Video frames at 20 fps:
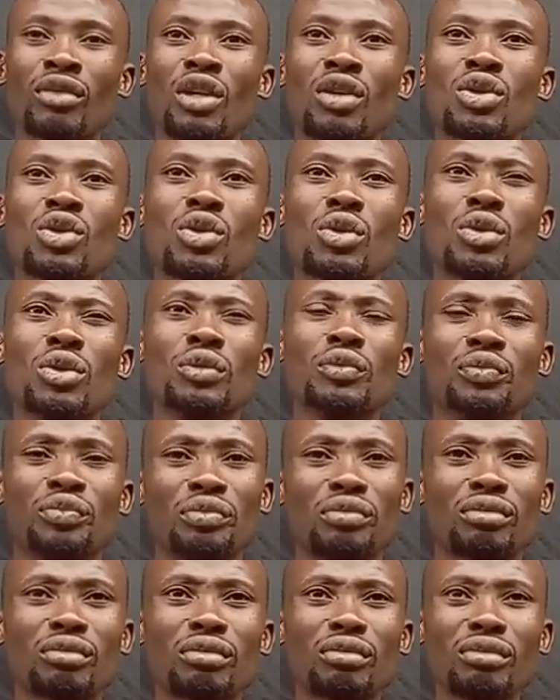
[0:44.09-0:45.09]
So
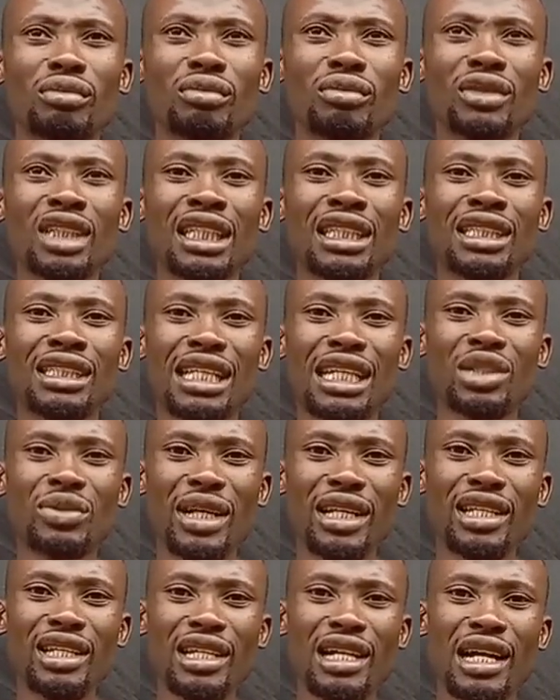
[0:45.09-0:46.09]
it's
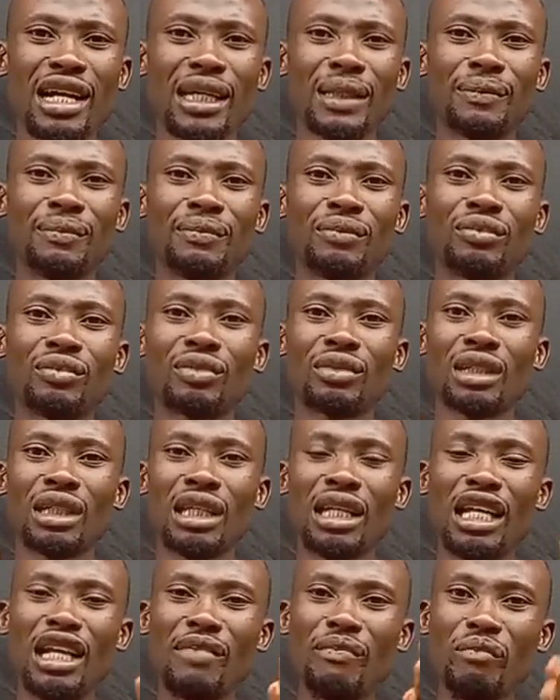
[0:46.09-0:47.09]
actually a
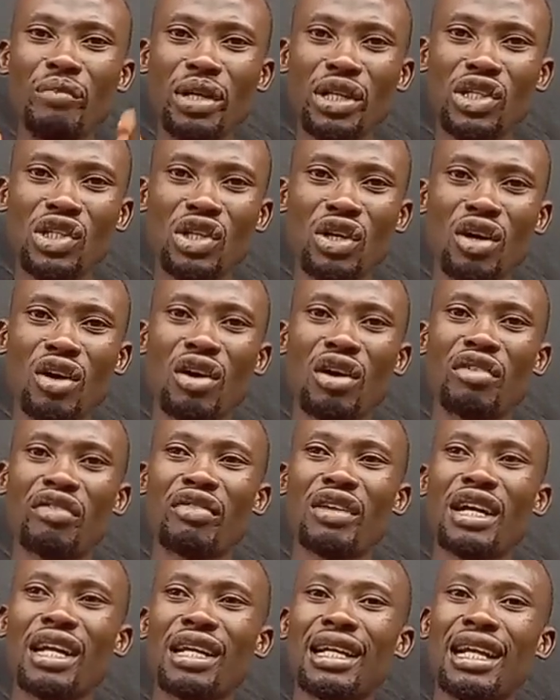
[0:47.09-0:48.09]
mixture of
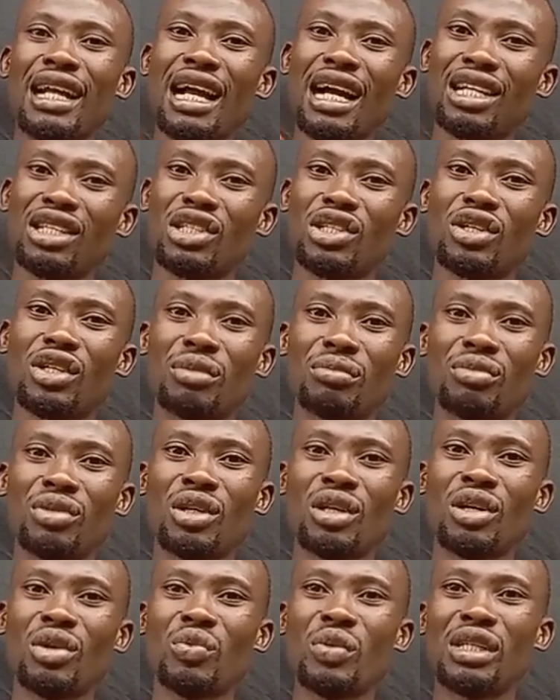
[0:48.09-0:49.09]
calcium
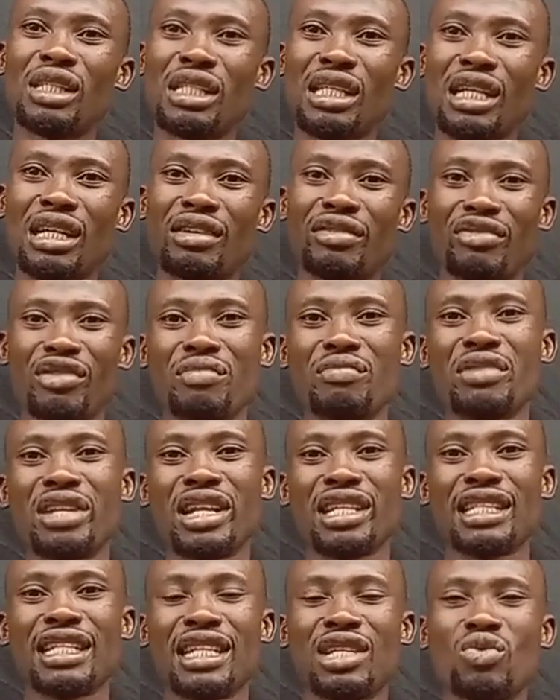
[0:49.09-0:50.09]
with a
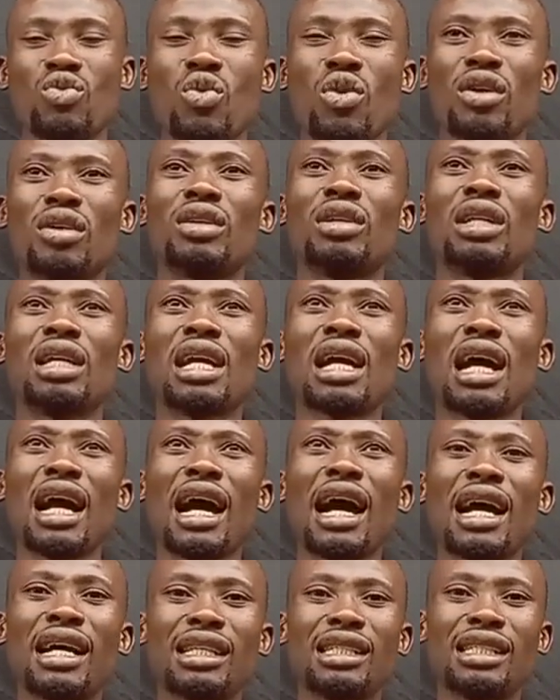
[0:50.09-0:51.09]
formulated one.
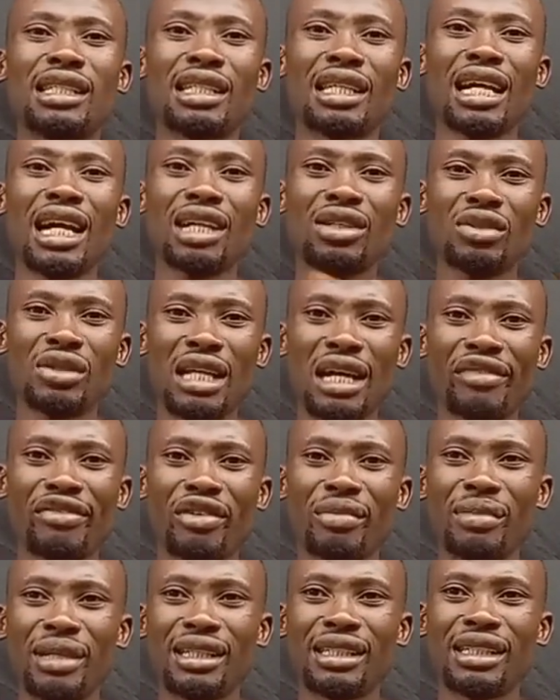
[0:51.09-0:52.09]
And how did I
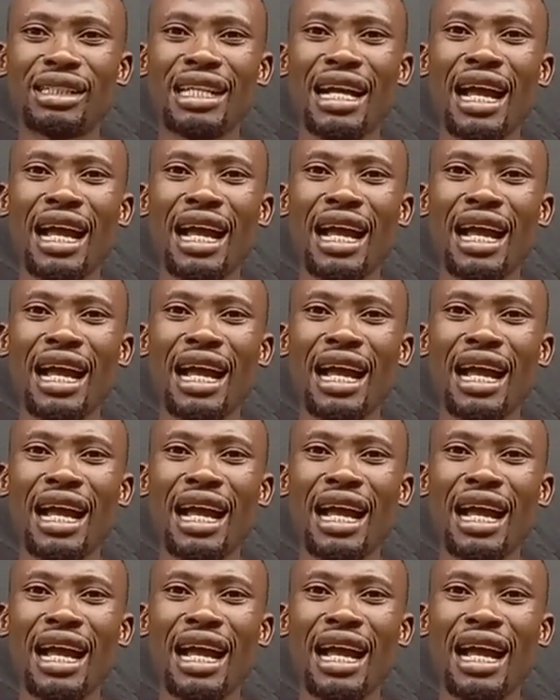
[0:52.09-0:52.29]
formulate it?